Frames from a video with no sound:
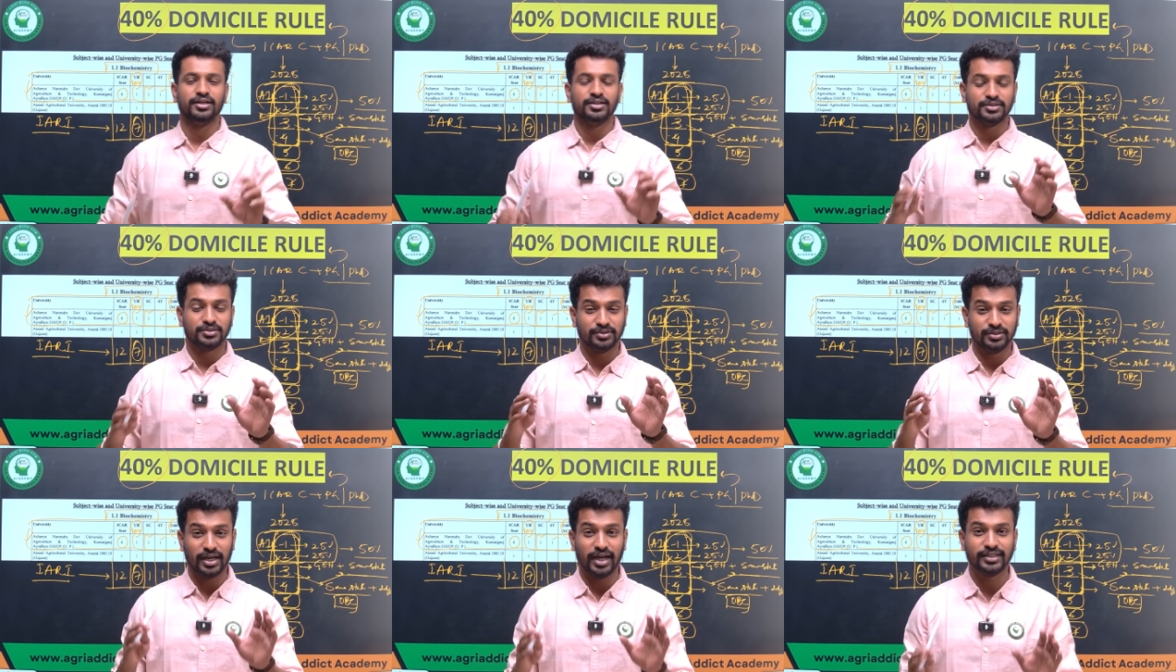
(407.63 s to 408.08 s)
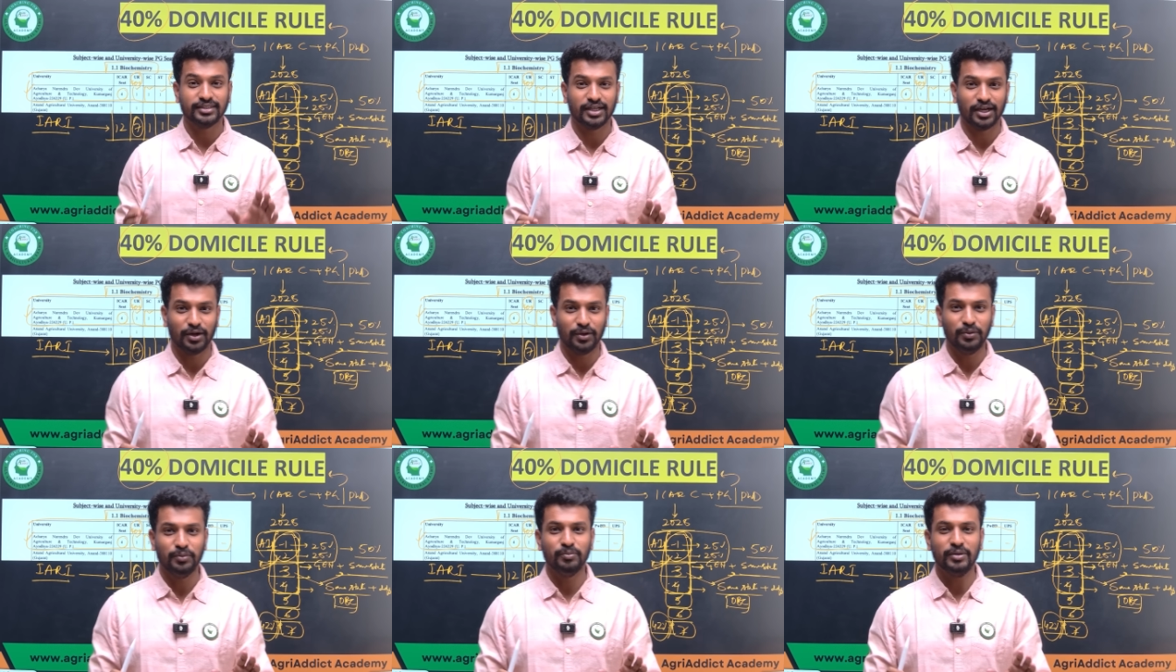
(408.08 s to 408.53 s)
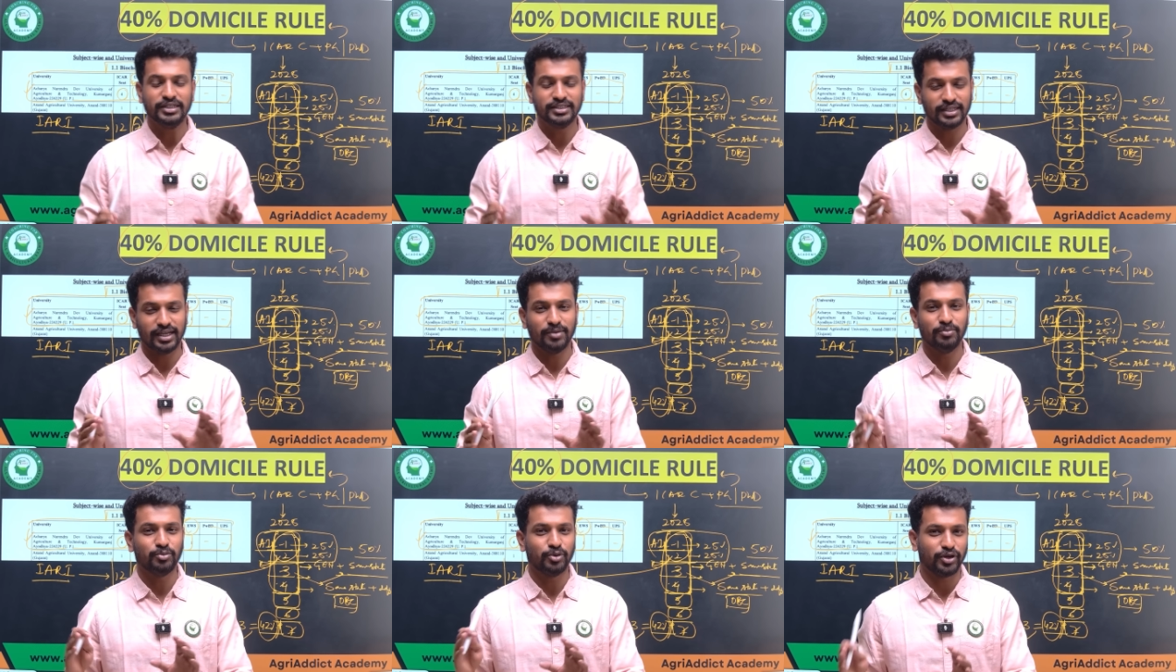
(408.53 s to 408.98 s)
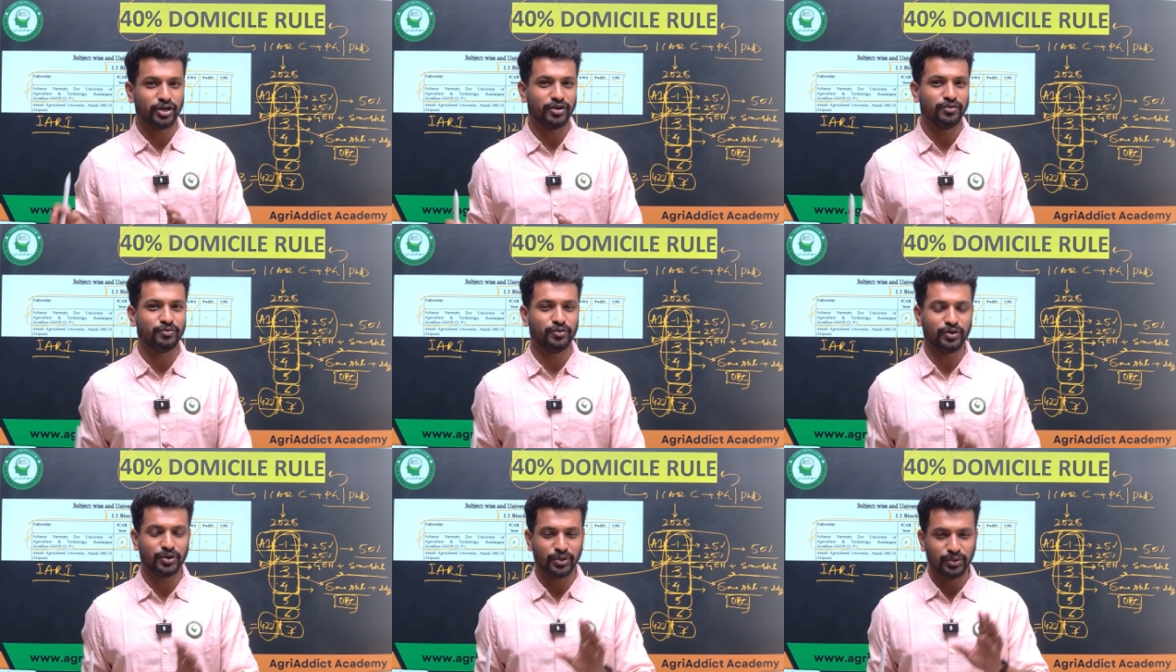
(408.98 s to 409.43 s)
So that's how much important
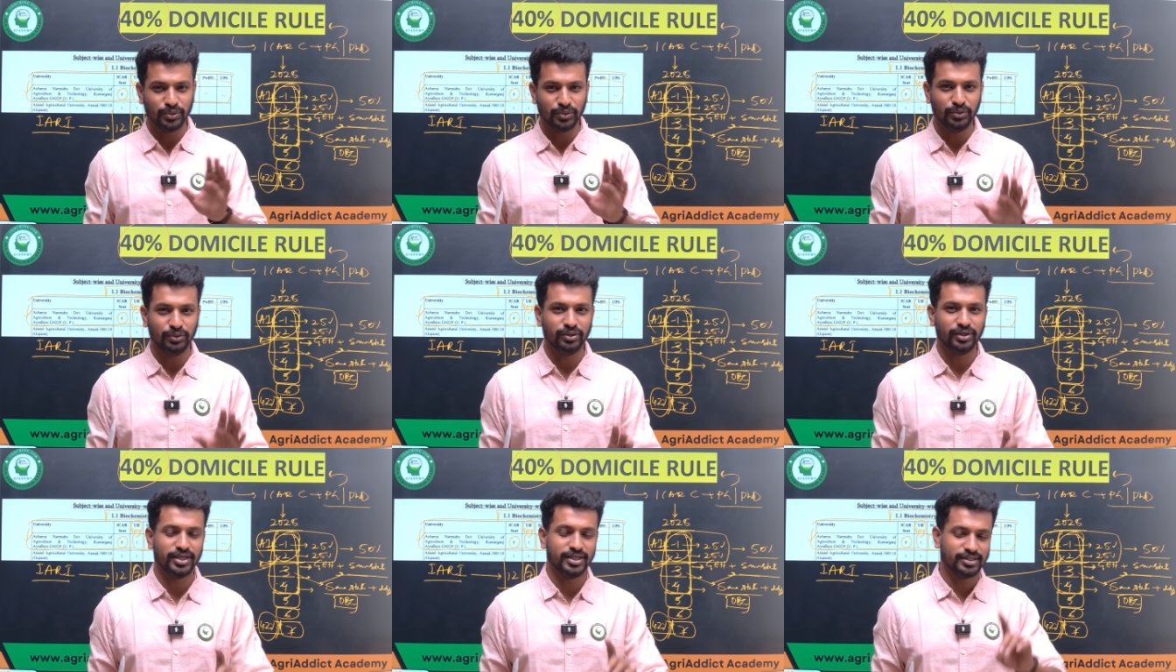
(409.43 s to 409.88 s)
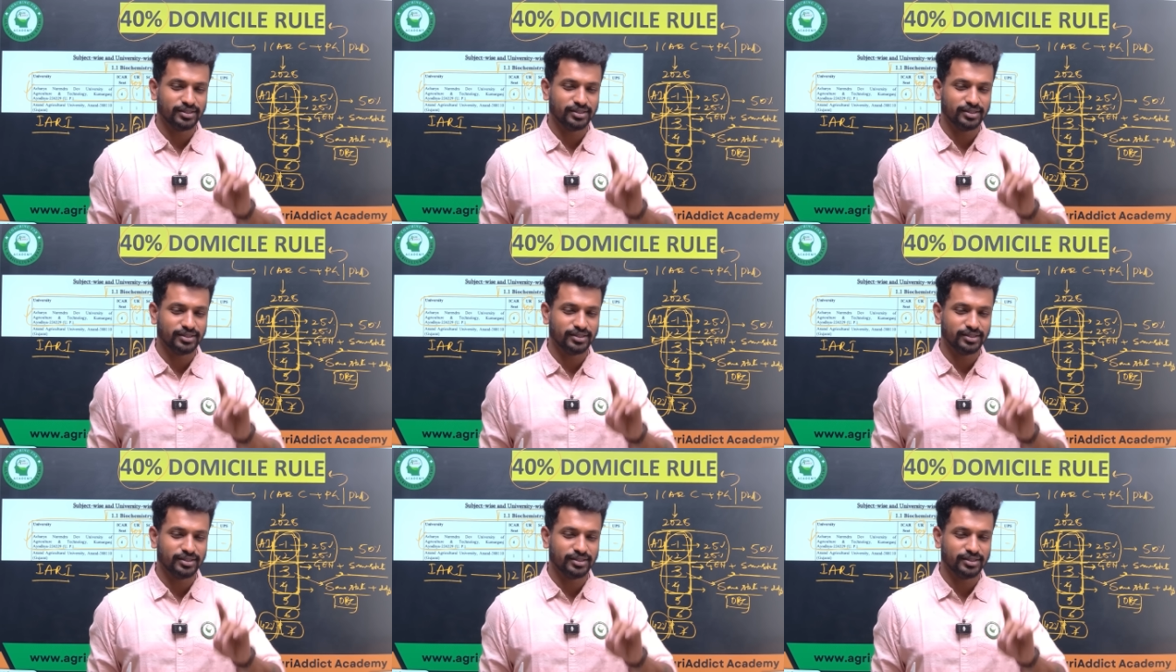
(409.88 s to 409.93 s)
for you